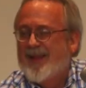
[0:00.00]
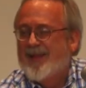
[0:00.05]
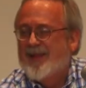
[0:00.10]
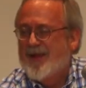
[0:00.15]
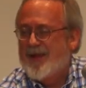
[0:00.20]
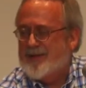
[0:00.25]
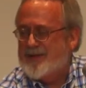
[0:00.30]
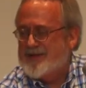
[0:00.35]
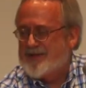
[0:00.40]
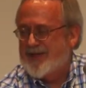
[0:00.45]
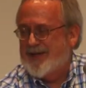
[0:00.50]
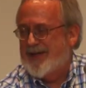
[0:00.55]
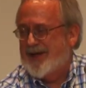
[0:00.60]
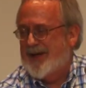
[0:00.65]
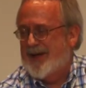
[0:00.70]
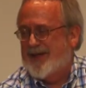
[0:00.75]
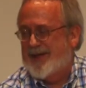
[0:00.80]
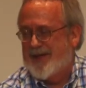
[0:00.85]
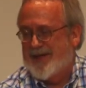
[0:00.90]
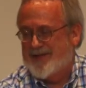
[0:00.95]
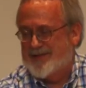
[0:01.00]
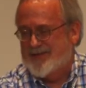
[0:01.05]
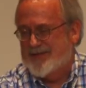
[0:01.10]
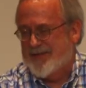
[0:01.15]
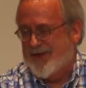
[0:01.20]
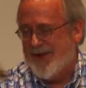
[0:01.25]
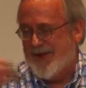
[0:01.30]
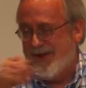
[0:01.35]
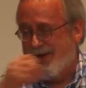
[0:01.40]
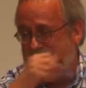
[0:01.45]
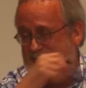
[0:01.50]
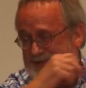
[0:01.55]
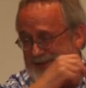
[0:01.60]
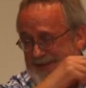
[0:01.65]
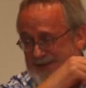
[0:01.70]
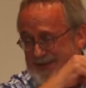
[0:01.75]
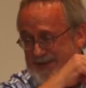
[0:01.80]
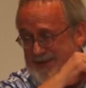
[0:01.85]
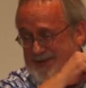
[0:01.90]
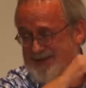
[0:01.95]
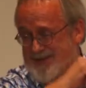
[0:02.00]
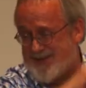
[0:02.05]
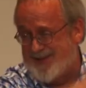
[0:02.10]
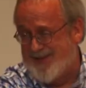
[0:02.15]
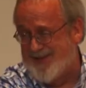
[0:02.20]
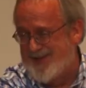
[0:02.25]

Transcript: Nobody's going to get this, okay? So it goes